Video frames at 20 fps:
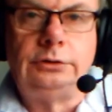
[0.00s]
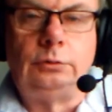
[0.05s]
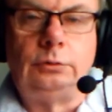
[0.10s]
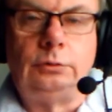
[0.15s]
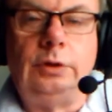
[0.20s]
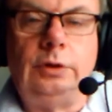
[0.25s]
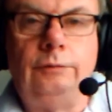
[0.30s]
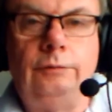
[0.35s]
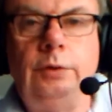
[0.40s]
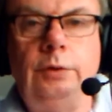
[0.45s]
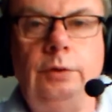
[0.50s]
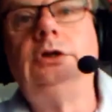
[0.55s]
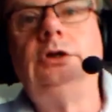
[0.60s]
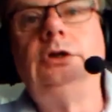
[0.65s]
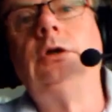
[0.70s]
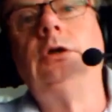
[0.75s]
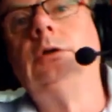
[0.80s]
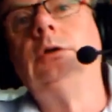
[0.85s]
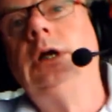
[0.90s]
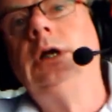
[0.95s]
So if we
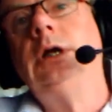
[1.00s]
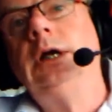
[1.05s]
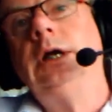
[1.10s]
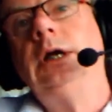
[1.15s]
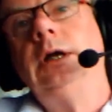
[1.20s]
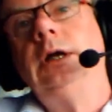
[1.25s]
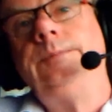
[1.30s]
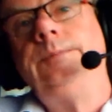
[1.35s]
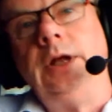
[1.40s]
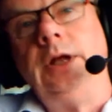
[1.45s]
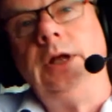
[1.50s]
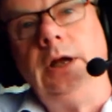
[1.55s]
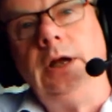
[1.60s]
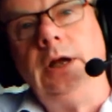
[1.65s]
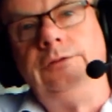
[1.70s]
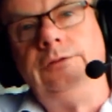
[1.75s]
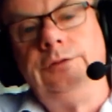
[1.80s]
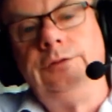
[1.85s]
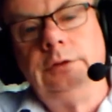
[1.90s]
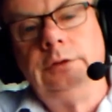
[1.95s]
do
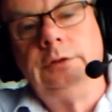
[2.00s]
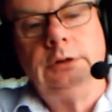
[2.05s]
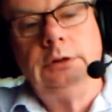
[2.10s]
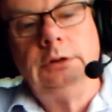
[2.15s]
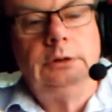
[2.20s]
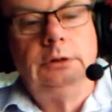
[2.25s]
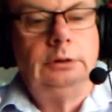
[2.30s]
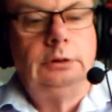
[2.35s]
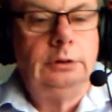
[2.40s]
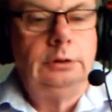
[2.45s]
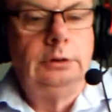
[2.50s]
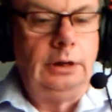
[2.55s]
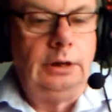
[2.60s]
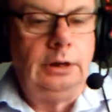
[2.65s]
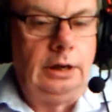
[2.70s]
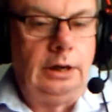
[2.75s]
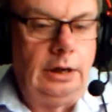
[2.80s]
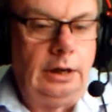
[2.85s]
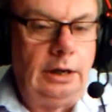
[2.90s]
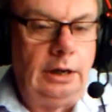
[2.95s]
if
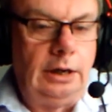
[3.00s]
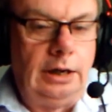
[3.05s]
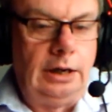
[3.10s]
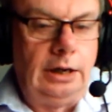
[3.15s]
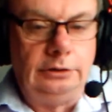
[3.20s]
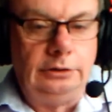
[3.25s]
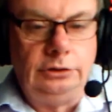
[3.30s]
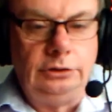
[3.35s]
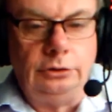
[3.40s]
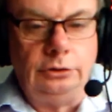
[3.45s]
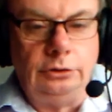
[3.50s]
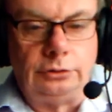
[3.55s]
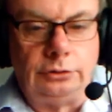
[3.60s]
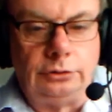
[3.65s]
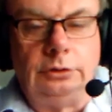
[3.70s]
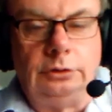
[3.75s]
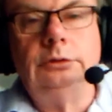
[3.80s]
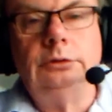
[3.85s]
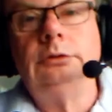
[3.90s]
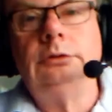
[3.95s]
add
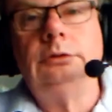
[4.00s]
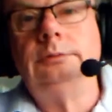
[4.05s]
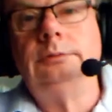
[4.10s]
user,